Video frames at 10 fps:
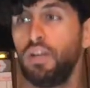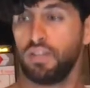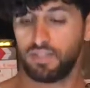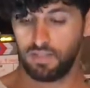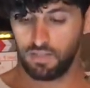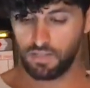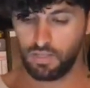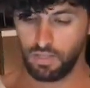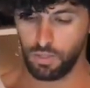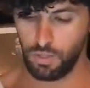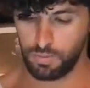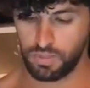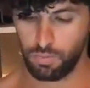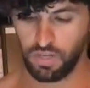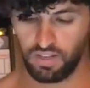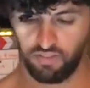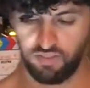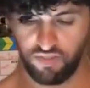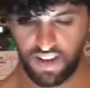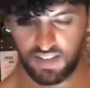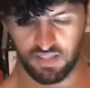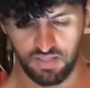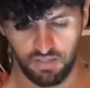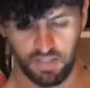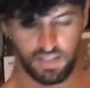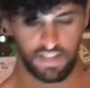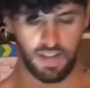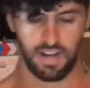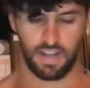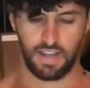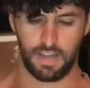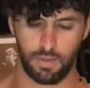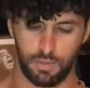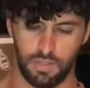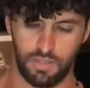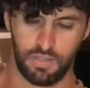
nice little cubes, and we're going to fine strain that out.